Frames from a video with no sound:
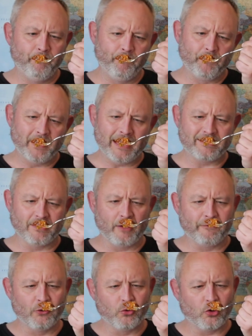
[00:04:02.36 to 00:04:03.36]
that
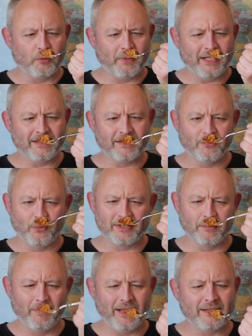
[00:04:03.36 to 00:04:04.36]
delightful corner piece with
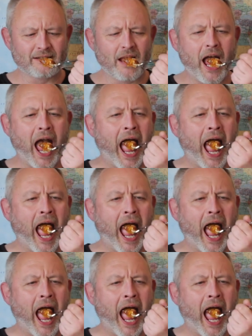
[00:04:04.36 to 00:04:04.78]
some mince.